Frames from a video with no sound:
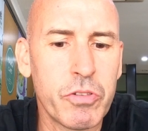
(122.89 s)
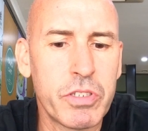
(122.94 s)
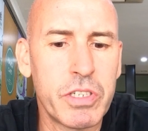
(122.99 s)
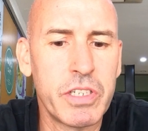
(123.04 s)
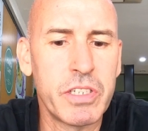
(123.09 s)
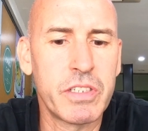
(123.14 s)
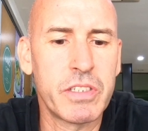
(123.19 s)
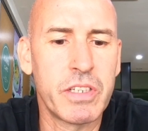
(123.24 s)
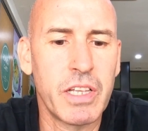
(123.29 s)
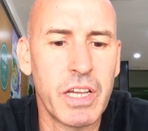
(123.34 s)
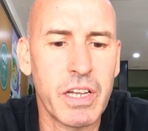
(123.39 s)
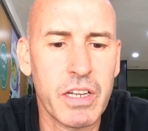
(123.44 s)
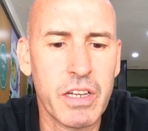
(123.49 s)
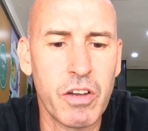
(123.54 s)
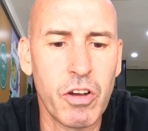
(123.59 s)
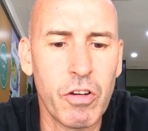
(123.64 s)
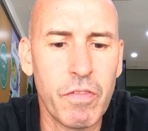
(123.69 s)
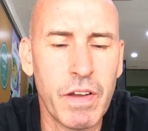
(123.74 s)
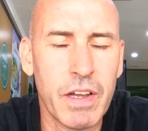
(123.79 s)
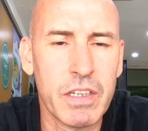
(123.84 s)
doses that
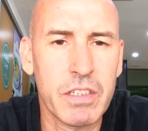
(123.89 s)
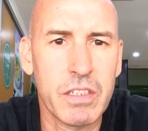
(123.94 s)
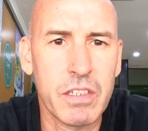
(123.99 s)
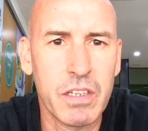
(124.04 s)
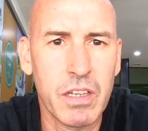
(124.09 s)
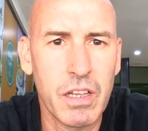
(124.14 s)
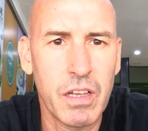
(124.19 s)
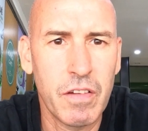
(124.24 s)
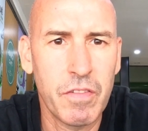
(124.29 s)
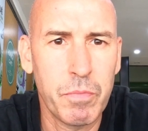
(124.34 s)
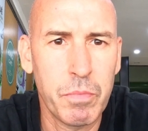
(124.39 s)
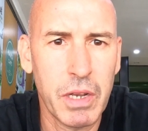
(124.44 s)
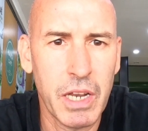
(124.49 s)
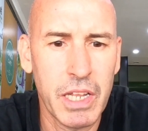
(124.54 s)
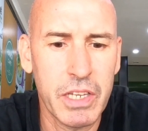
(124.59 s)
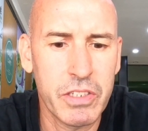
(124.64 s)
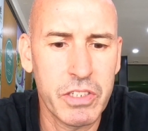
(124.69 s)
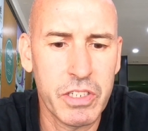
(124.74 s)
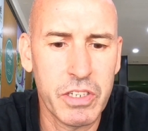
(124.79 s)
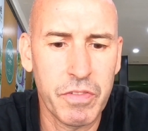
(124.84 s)
COVAX have
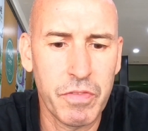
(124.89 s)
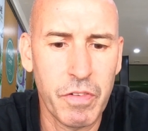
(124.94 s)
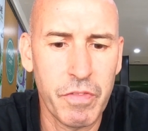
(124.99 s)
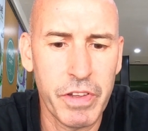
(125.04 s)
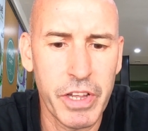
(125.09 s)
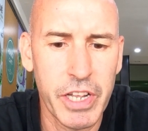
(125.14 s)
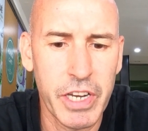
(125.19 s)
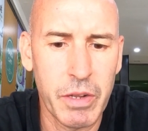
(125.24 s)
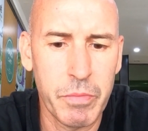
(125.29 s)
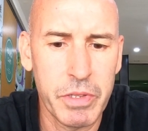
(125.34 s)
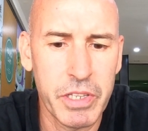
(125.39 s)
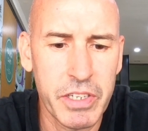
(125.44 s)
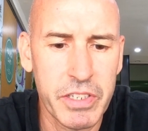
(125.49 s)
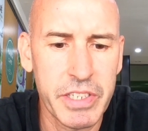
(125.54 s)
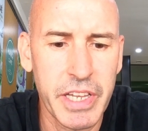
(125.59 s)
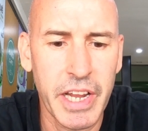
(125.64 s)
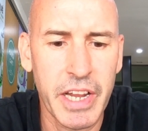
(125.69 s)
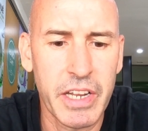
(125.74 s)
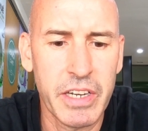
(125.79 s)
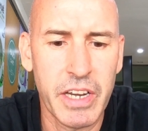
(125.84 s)
pledged for Vietnam in
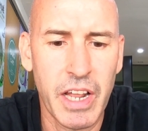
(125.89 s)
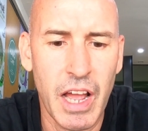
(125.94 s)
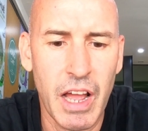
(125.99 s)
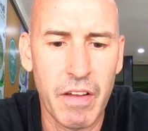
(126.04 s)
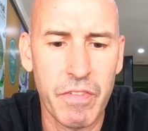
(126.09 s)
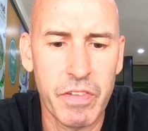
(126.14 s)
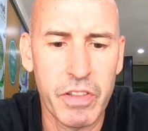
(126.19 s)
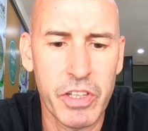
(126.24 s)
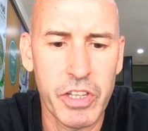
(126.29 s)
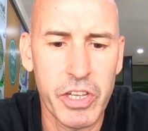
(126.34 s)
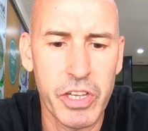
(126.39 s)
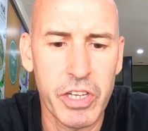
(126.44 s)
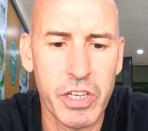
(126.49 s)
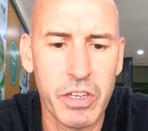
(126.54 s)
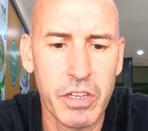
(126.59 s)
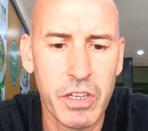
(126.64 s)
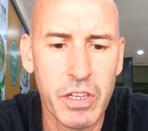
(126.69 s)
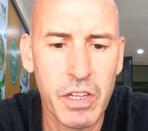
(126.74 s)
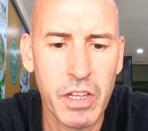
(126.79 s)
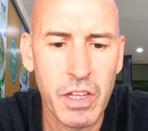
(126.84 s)
the second half of the
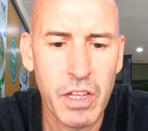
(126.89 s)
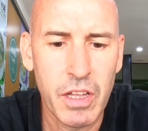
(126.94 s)
year